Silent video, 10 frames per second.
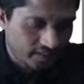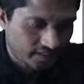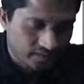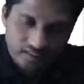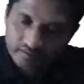
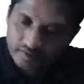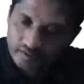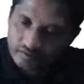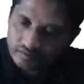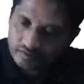A is
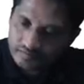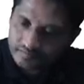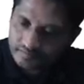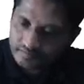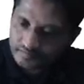equal to
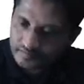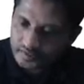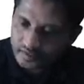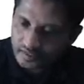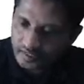
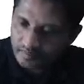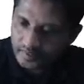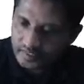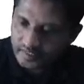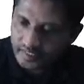A
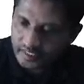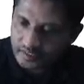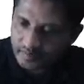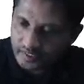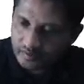plus A
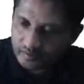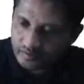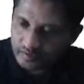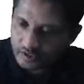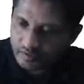dash by
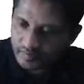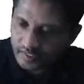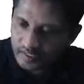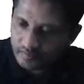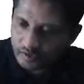2. This you have
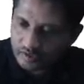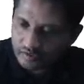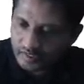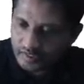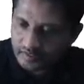done in boards
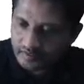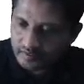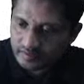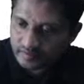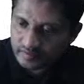only.
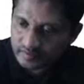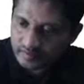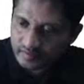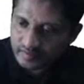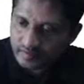
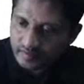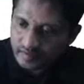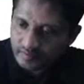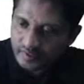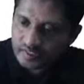
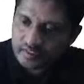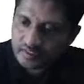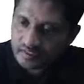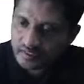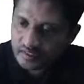
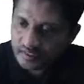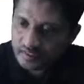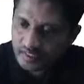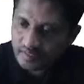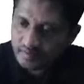Plus this
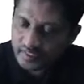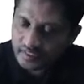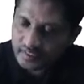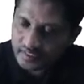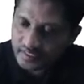is A
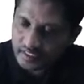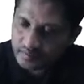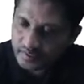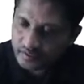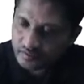minus A dash
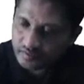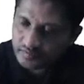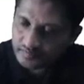by 2.